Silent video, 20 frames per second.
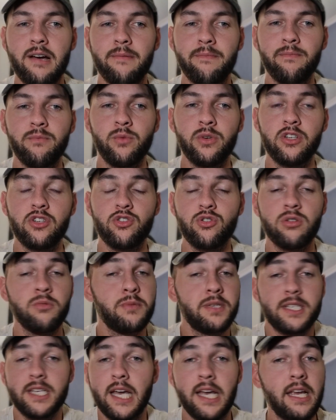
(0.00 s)
which shouldn't be
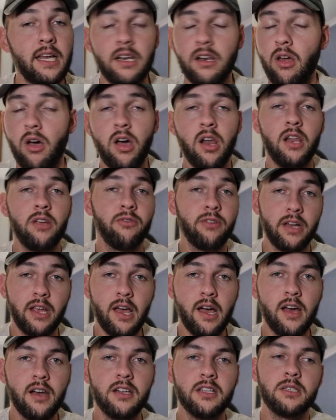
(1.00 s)
taken lightly
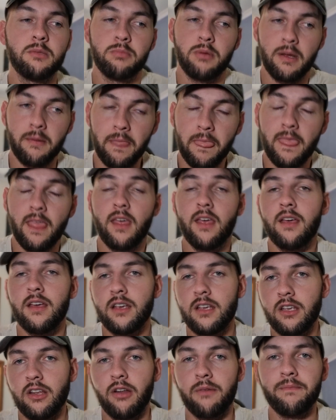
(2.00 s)
regardless, but
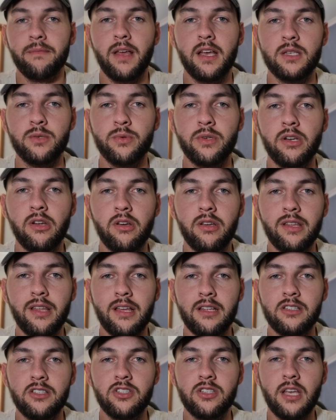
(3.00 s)
you know, as we know,
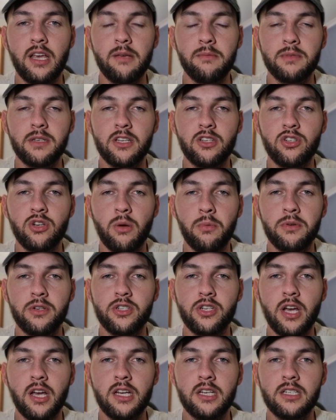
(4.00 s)
teams can chop and
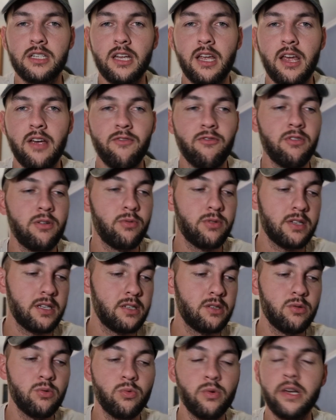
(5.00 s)
change every
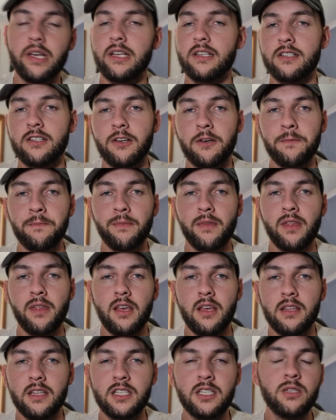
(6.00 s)
single week. So
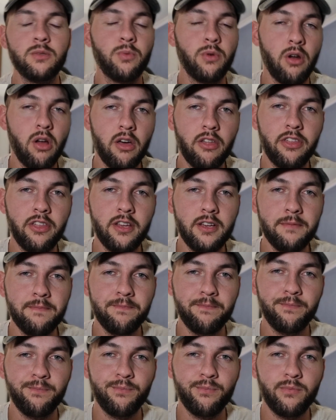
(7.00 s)
this is what I think
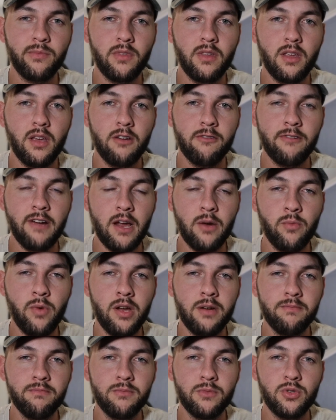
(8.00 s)
round one
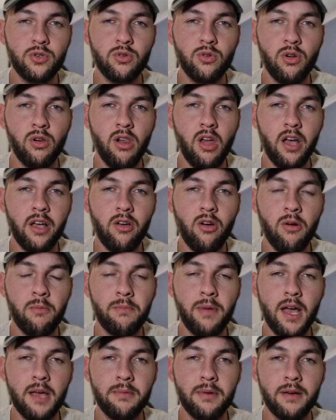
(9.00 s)
should look like on
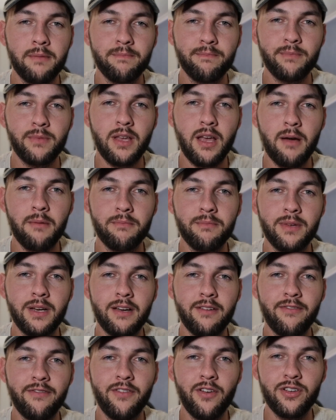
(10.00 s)
paper come
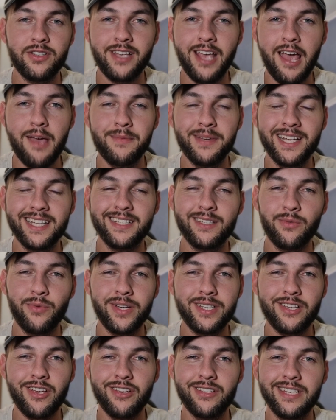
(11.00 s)
first game against the
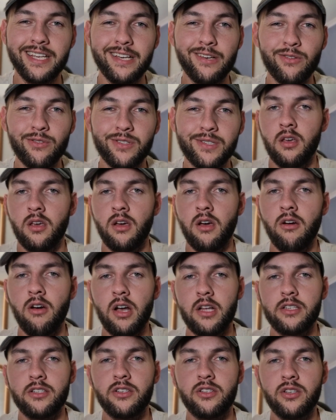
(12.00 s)
West Coast Eagles.
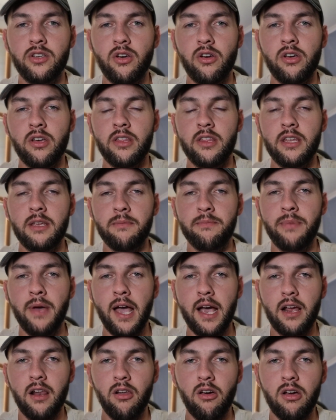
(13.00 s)
Alright, so the
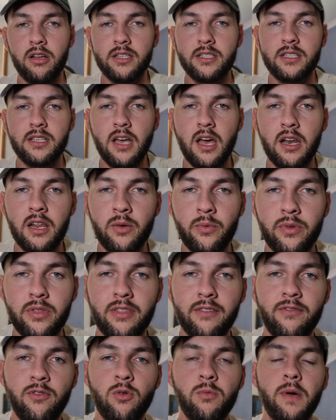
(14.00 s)
back line, starting with the
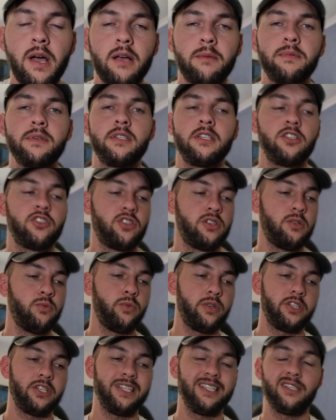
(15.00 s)
fullback position,
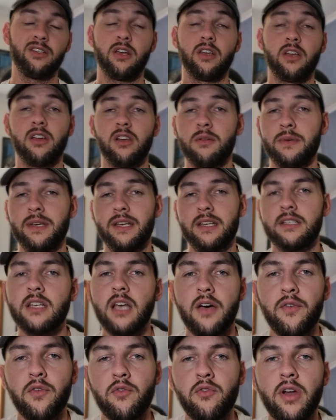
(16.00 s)
which is going to be
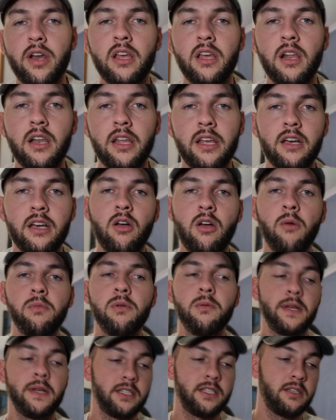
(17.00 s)
Asava Radigalia,
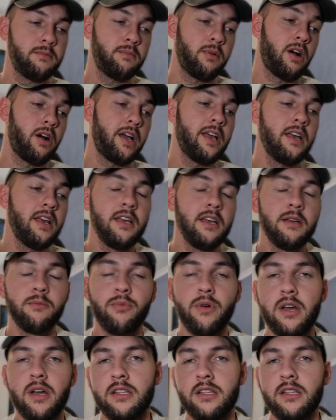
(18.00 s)
complemented by Brandon